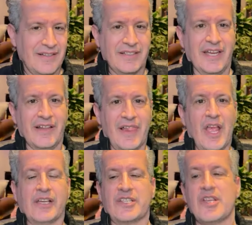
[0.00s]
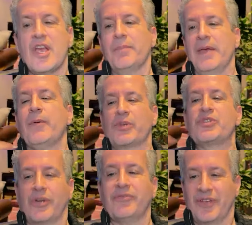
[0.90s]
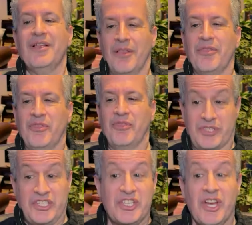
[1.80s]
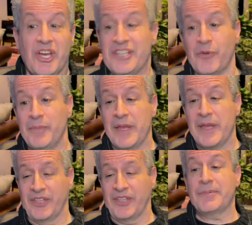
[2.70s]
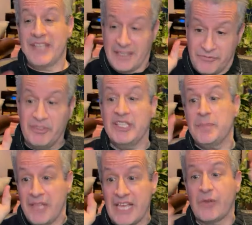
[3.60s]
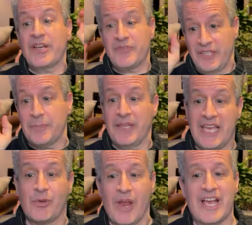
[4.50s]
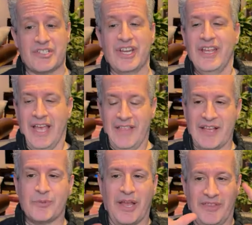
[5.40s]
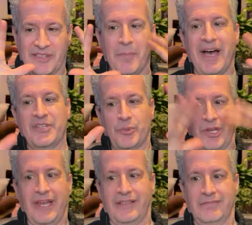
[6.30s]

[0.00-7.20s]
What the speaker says: Yeah. Because people were there was a ton of different people that kept saying Philly plane crash. And that's why I think the mods were like,